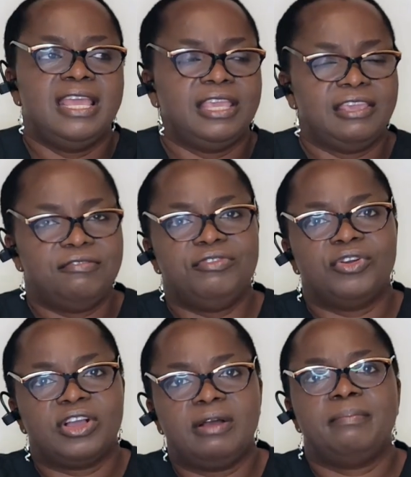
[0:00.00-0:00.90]
If you
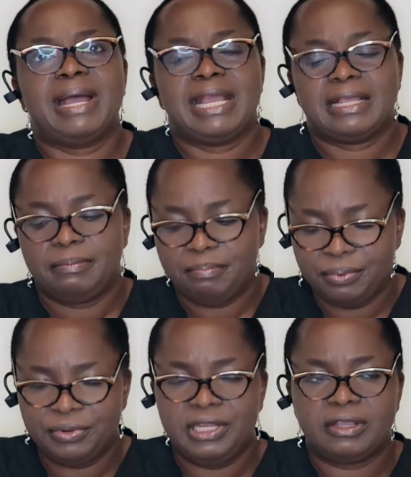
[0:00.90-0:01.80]
come back,
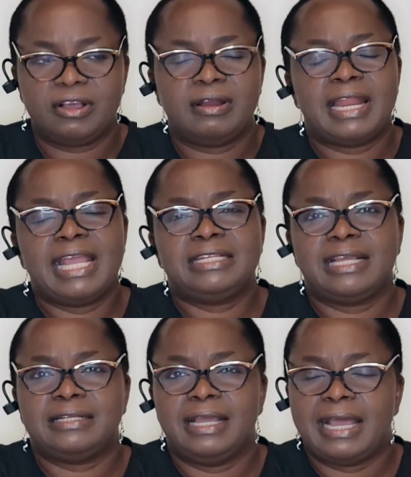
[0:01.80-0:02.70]
put the call light
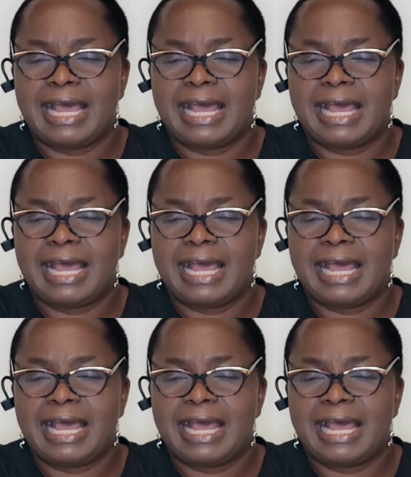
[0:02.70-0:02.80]
uh,